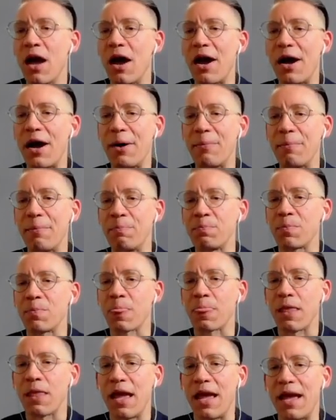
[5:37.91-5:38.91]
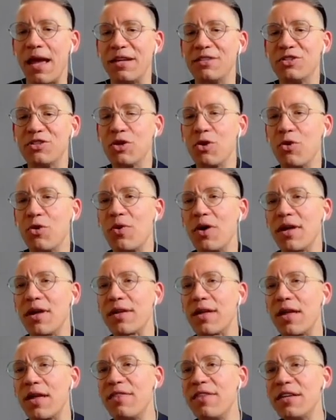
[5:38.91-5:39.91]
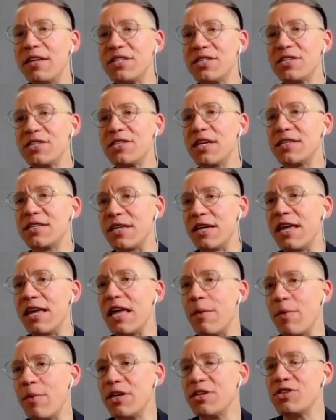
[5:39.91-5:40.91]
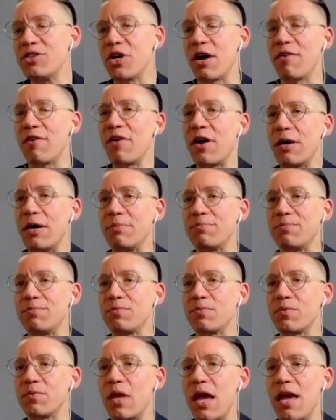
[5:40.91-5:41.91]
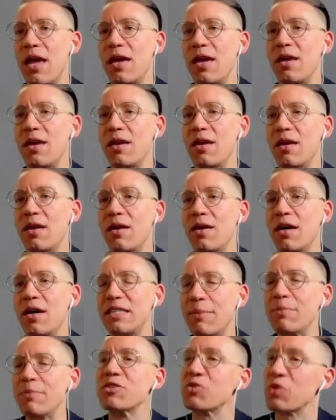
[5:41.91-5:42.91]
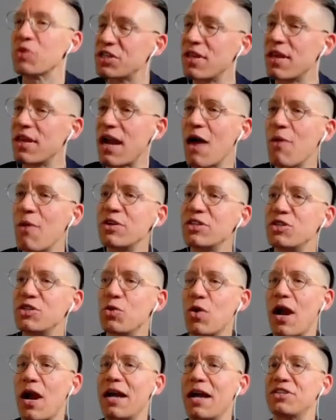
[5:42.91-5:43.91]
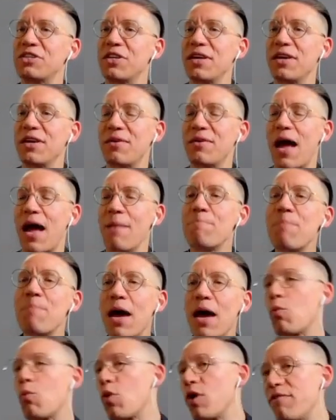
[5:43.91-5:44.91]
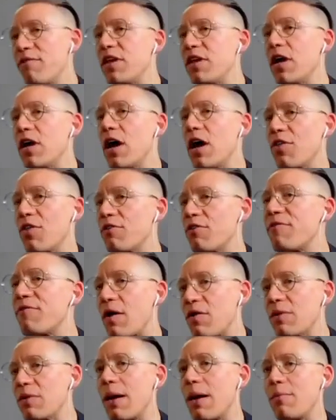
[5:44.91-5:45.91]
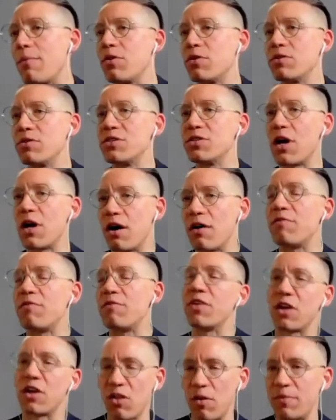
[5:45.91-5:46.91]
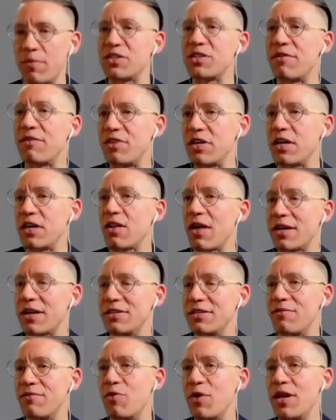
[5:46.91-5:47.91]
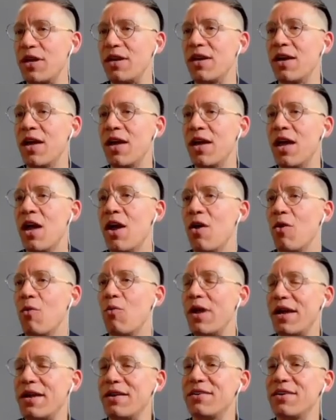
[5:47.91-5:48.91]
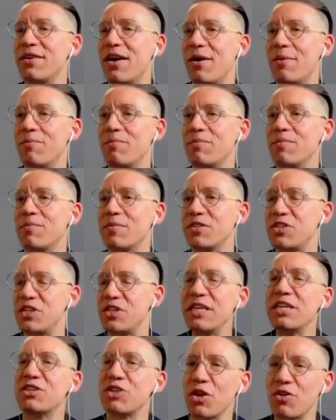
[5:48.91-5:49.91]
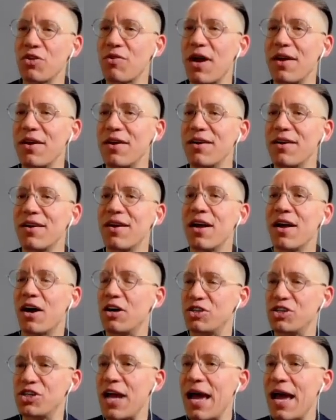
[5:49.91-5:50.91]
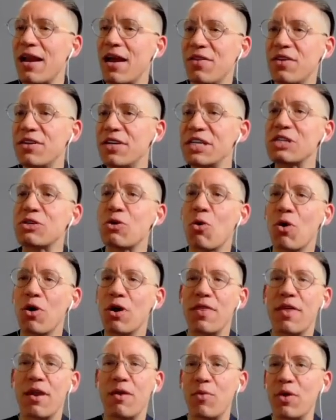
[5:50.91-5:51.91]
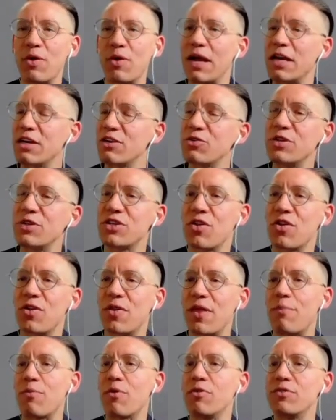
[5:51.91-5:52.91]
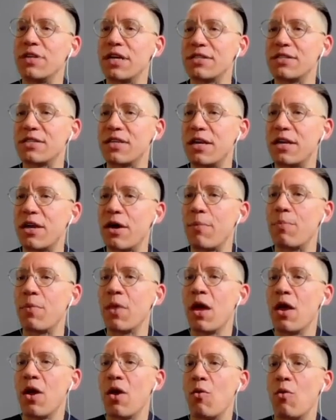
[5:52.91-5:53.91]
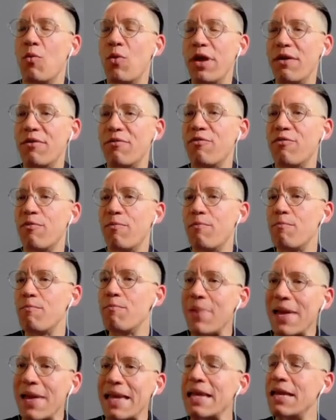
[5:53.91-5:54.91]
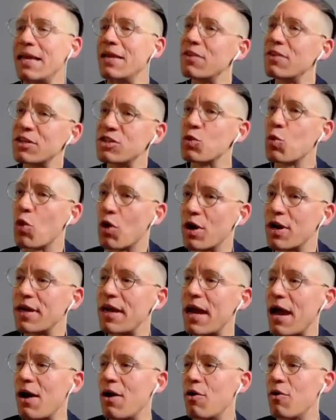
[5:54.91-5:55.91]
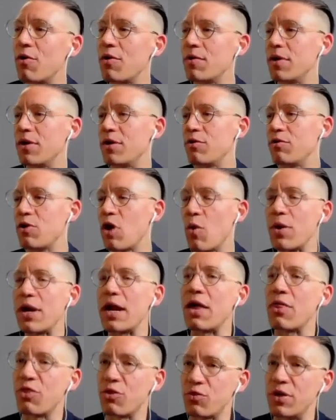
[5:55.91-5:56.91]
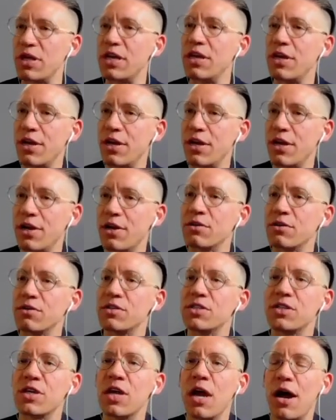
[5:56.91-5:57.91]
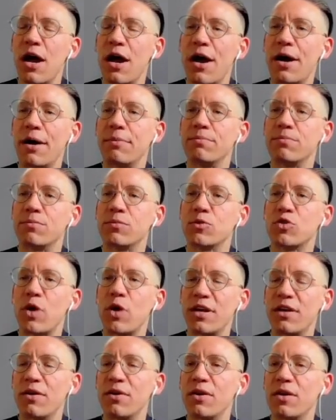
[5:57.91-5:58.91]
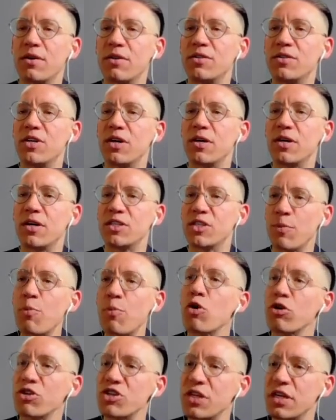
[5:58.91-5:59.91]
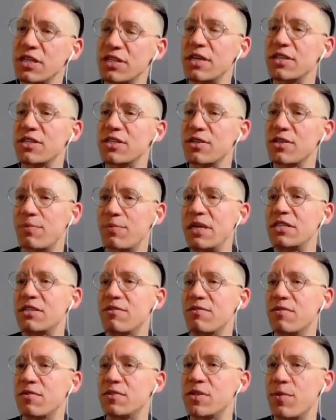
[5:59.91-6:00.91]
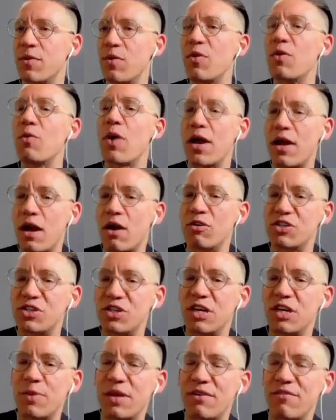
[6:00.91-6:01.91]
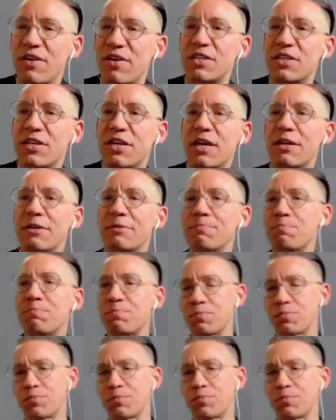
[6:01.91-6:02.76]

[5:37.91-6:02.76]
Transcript: Um, and so this is an image of um, a, a demonstration that I went to where actually I met one of the other founding members of the Columbus Safety Collective. We we had um, seen each other on a, a chat on the Discord, and then we ran into each other at that protest. And um, we have been in this work now, you know, going on three years, um, trying to to to push this as a piece of something we want our city to be investing in.